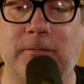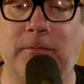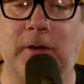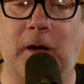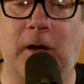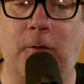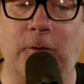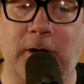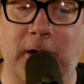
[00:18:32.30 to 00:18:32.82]

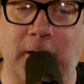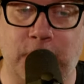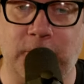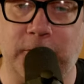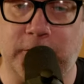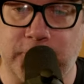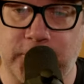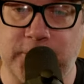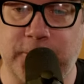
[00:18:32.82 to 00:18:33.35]
where I will
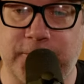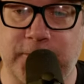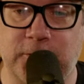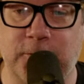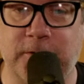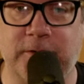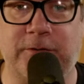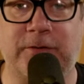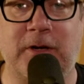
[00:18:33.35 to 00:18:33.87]
agree with you
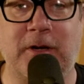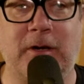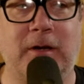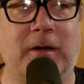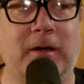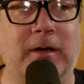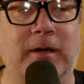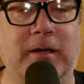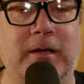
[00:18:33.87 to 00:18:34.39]
is
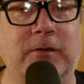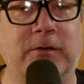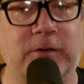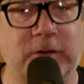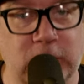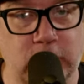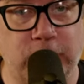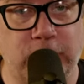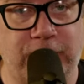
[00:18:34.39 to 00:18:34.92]
his
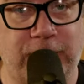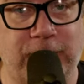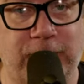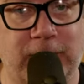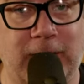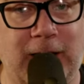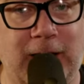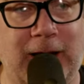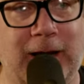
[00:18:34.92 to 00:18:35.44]
youth
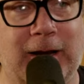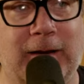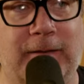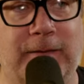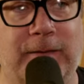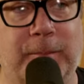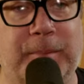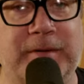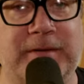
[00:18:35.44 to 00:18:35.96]

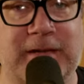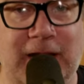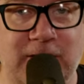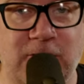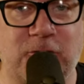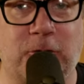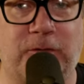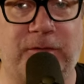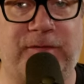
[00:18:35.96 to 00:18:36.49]
and the
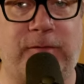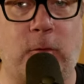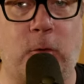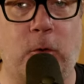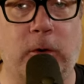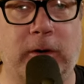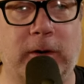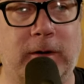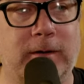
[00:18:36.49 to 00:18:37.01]
potential
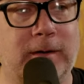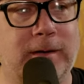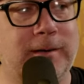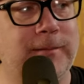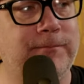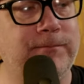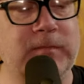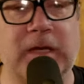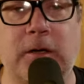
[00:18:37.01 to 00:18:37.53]
for,
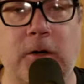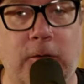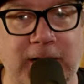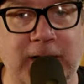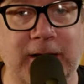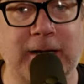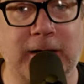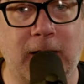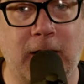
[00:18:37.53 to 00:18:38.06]
you know,
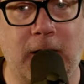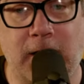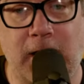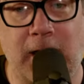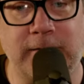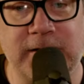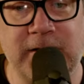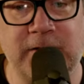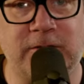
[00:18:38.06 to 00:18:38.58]
getting
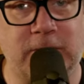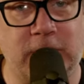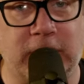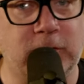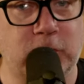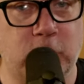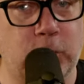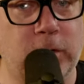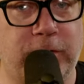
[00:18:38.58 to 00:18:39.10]
at least like
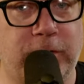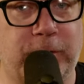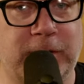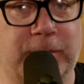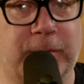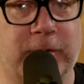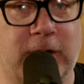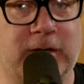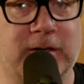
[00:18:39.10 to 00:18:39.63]
2 or 3
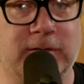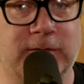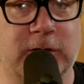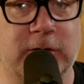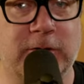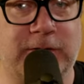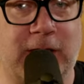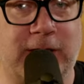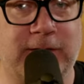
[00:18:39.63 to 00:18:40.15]
productive
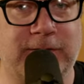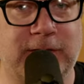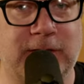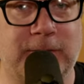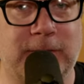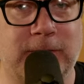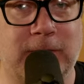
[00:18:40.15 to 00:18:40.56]
years out of him